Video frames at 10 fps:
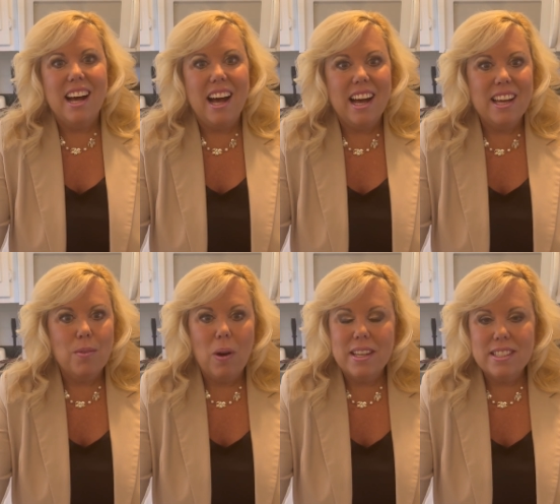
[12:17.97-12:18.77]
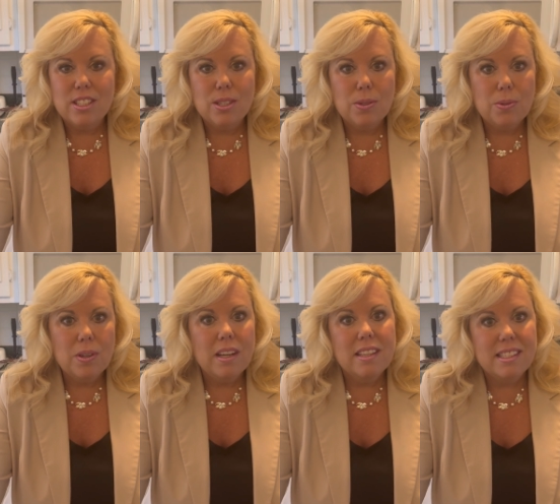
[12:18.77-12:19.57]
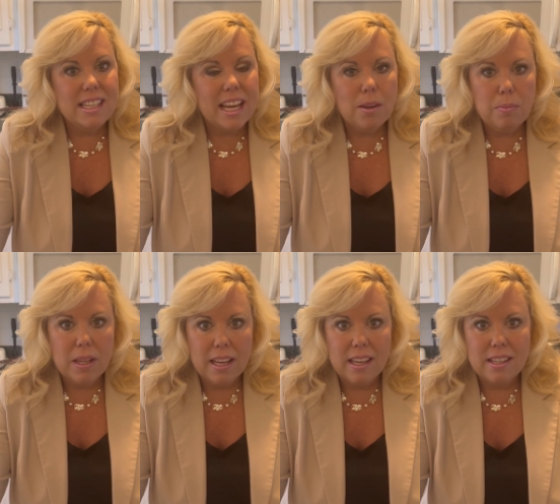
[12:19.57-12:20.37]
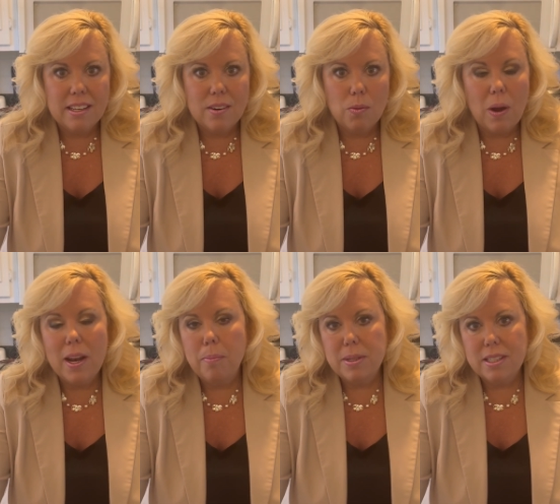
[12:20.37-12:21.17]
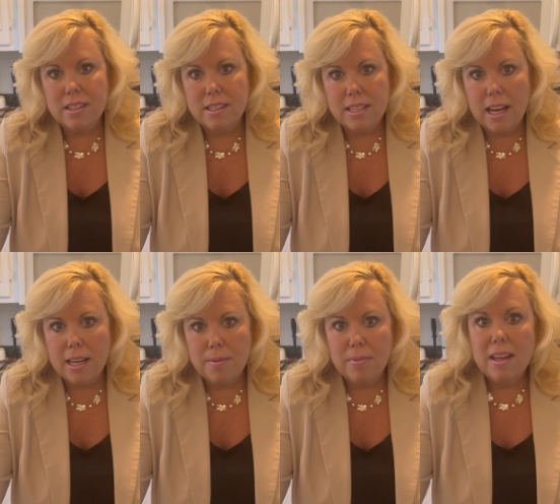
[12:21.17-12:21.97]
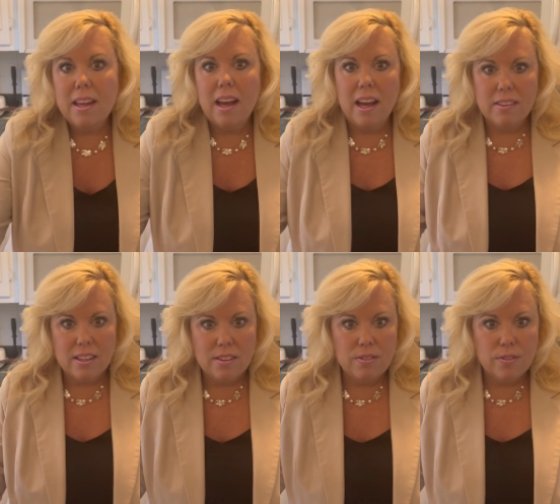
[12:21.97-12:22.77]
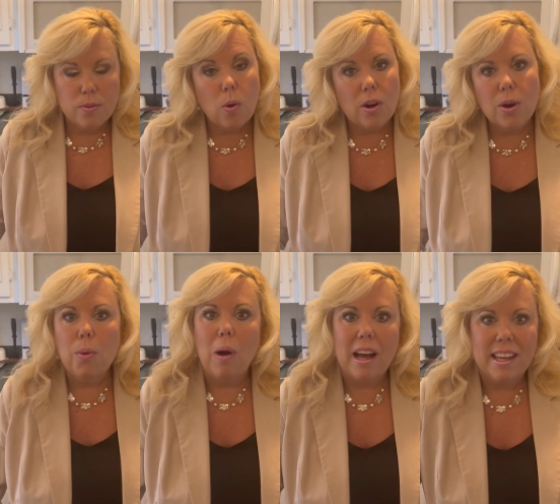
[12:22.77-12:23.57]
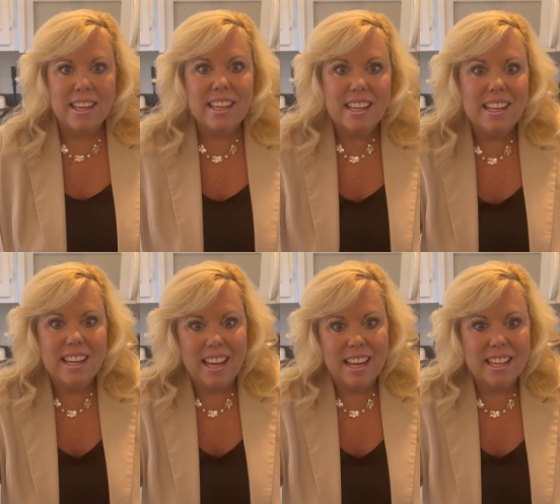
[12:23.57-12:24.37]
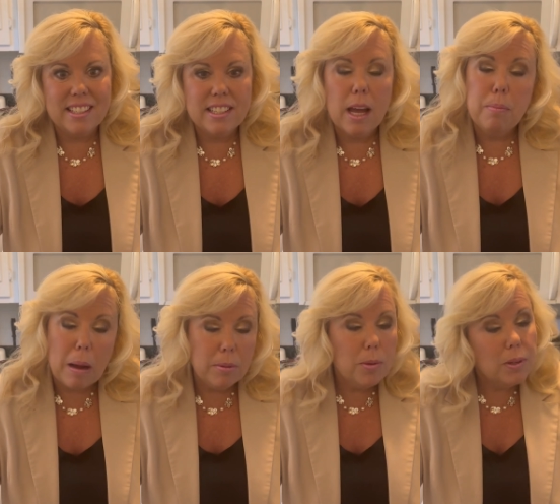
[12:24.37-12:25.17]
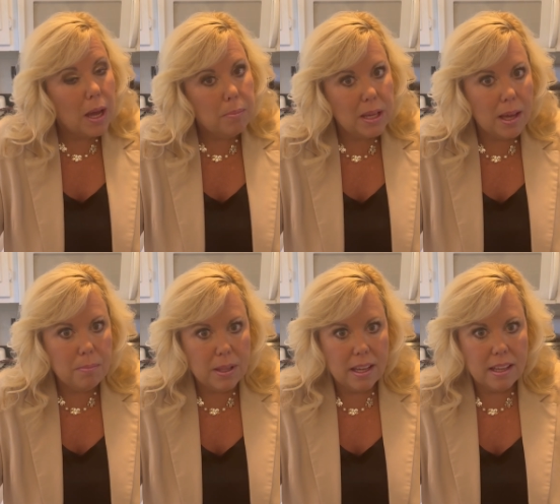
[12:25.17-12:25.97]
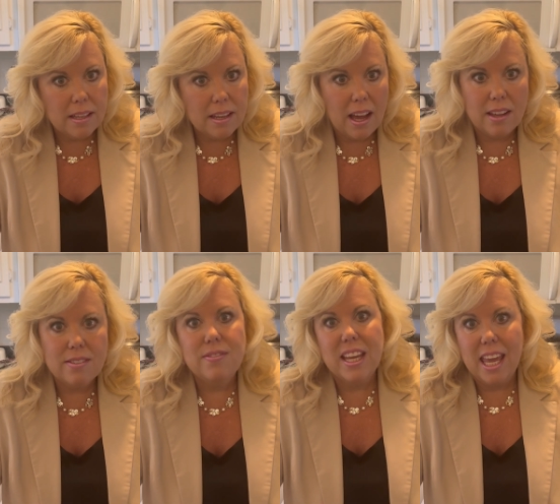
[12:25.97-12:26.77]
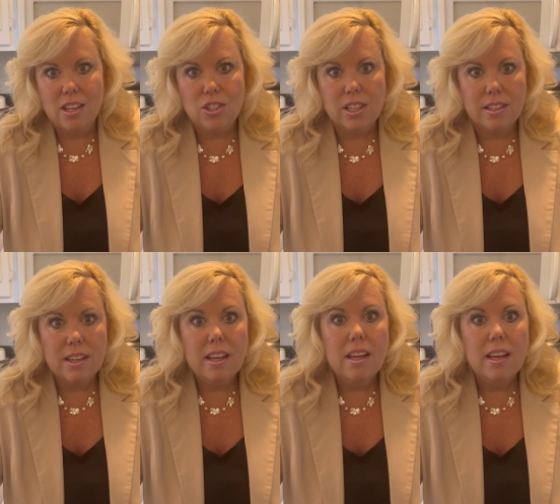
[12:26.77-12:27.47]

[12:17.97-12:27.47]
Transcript: I want to stay on plan right up until the time I leave for Hawaii. And I probably will not be on plan on vacation,